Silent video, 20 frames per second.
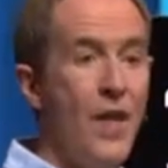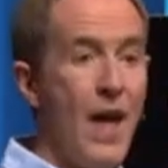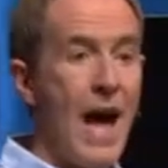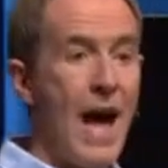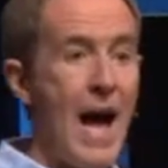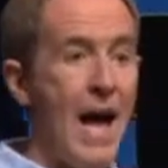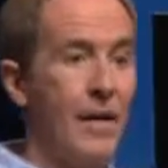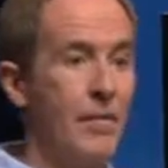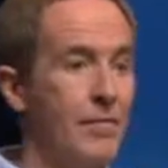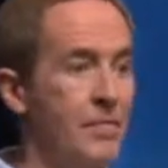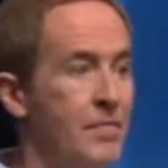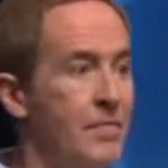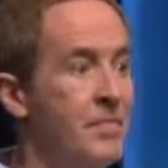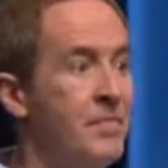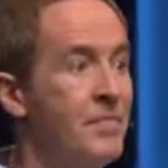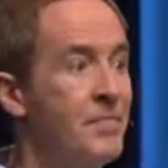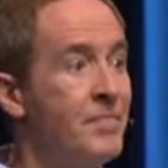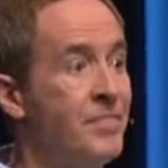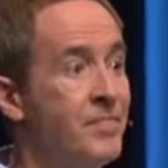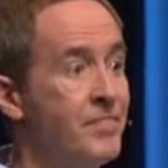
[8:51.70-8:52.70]
that,
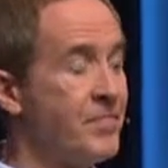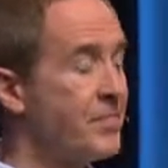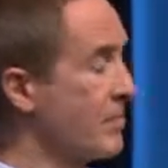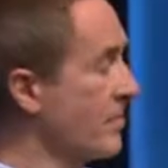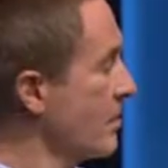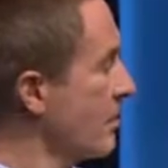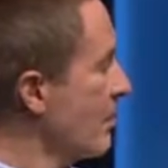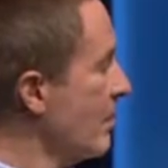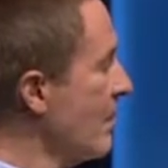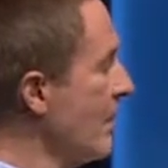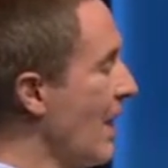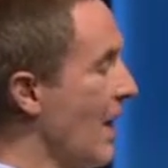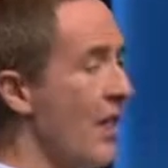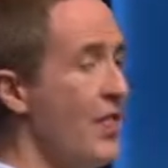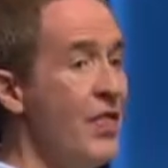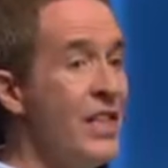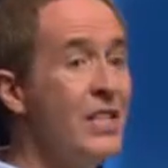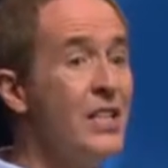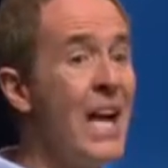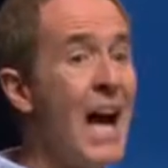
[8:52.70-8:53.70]

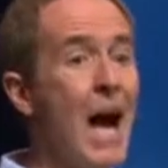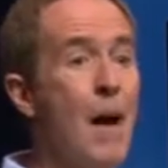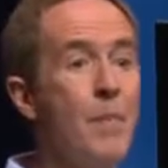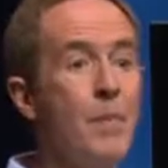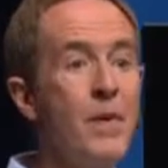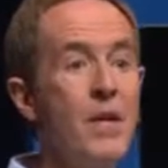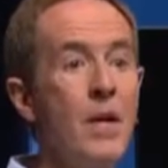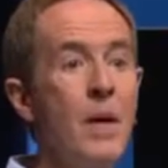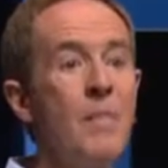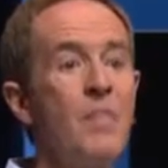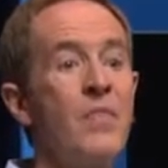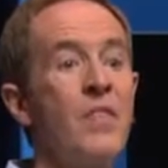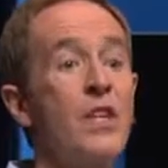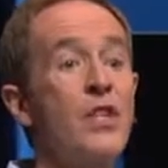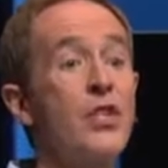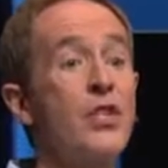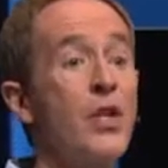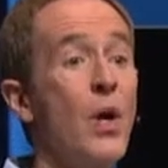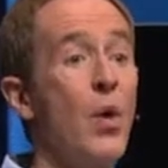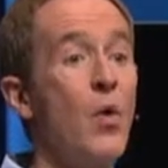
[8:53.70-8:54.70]
this happened
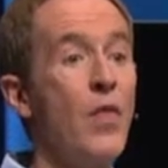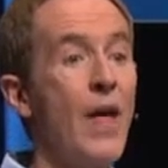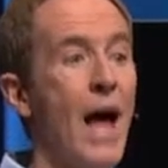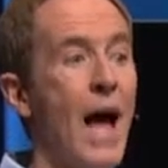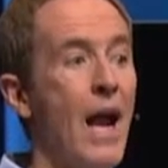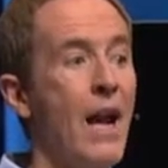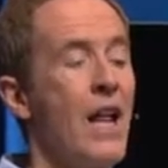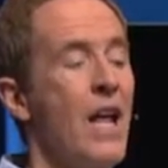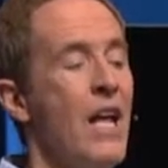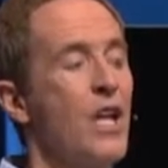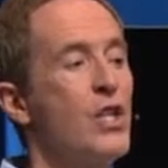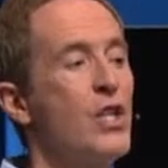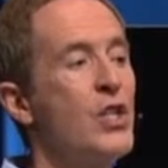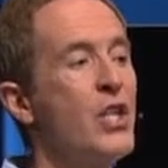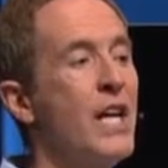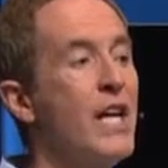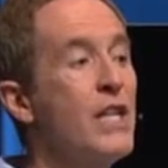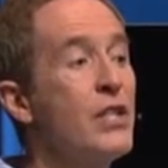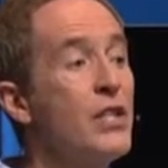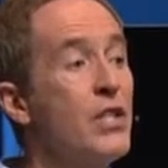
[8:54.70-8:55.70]
so that.
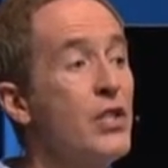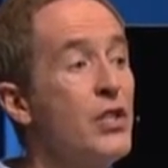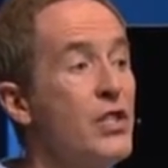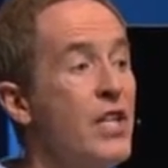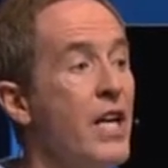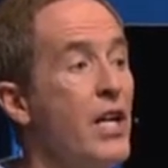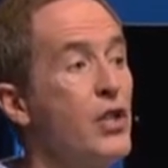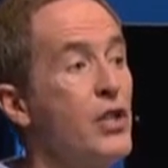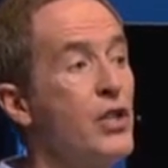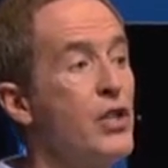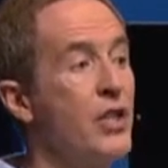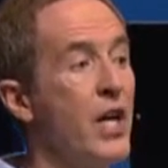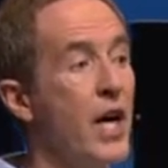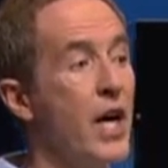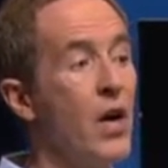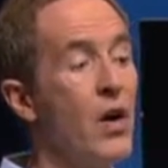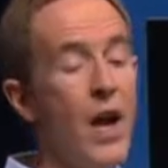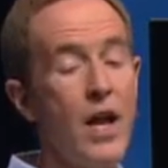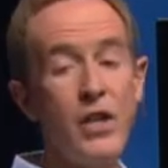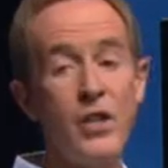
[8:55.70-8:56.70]
Jesus teaches
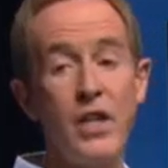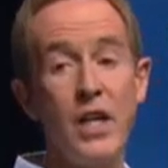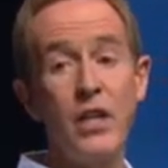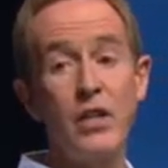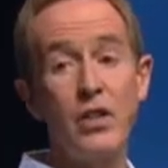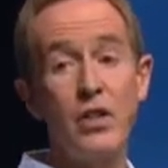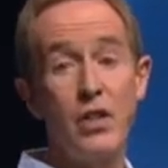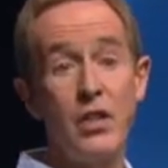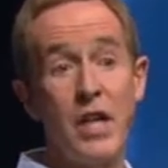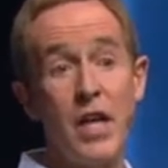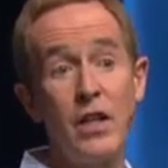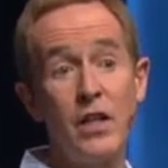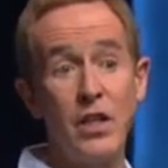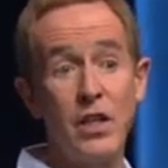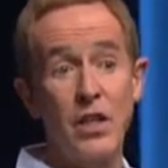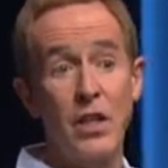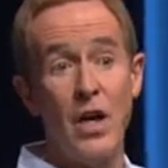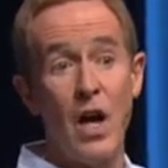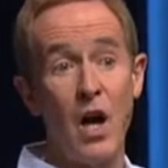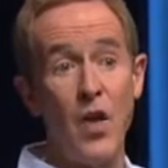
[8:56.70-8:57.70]
here and Jesus
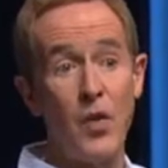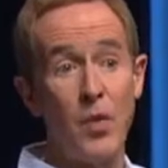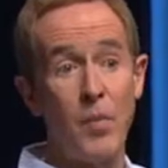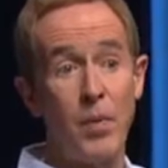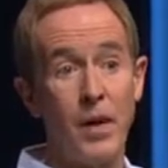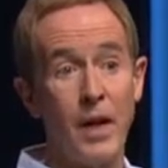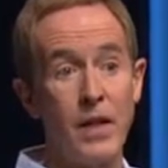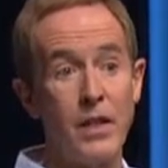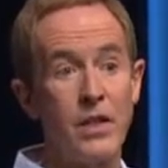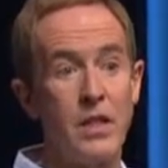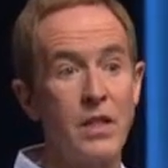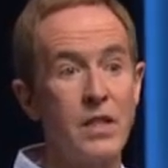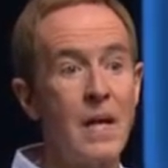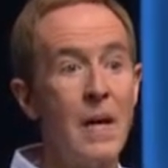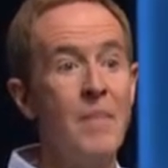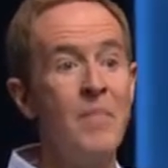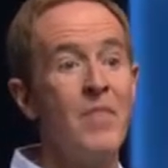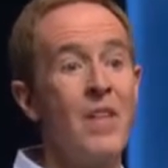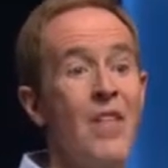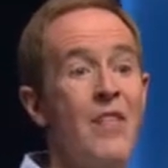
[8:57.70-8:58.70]
teaches in other places
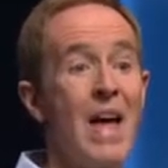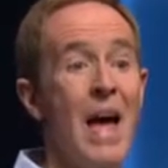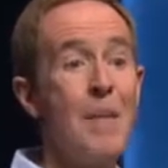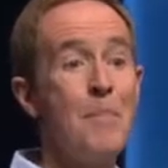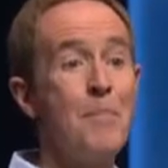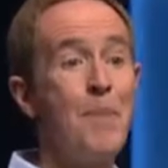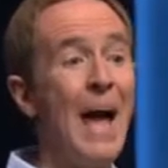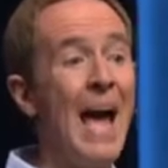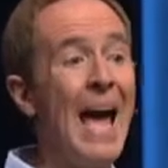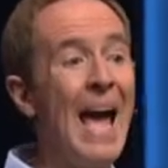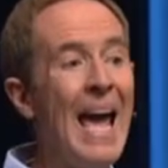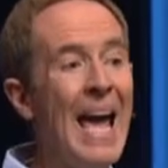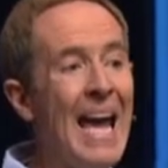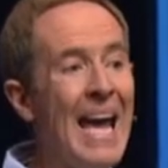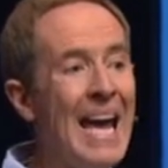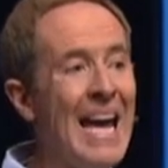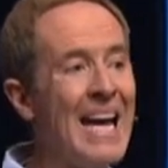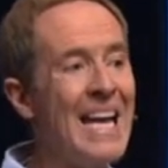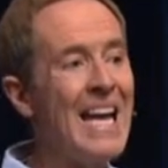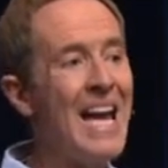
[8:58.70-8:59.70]
that
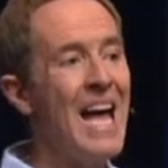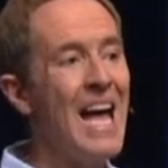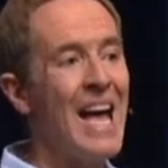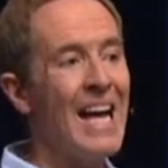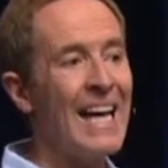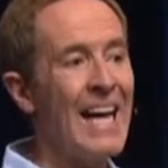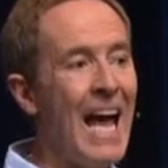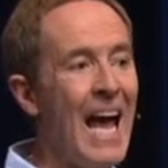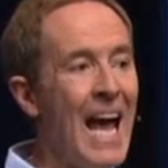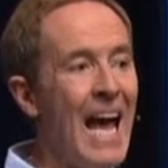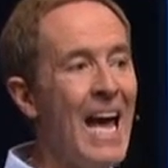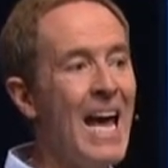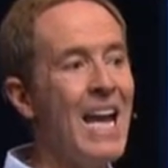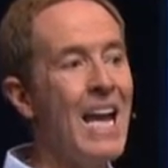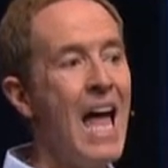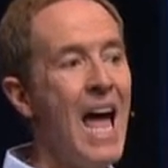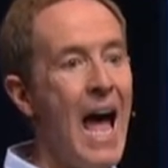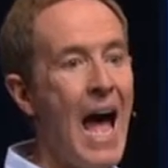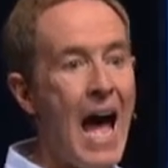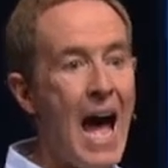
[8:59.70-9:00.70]
pain
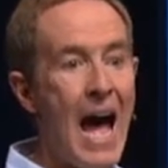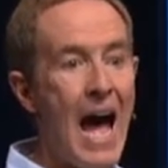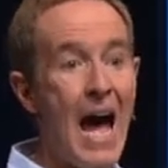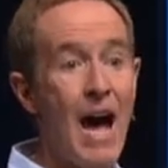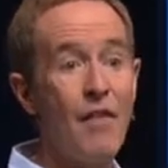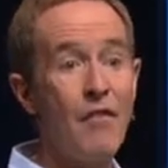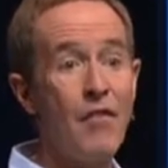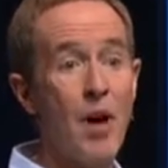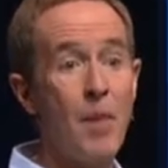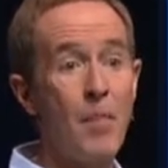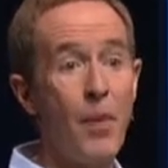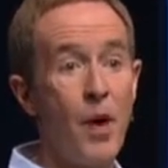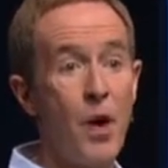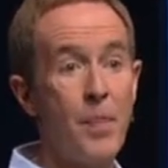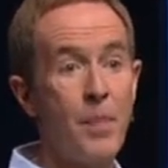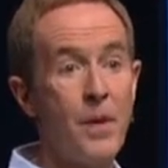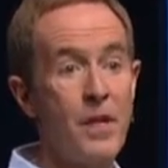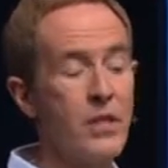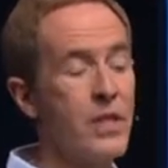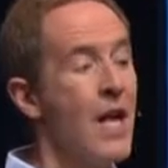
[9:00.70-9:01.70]
can have a
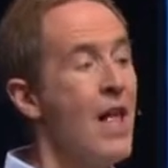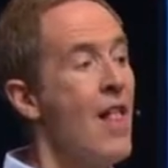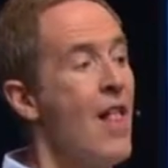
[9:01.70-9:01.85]
purpose,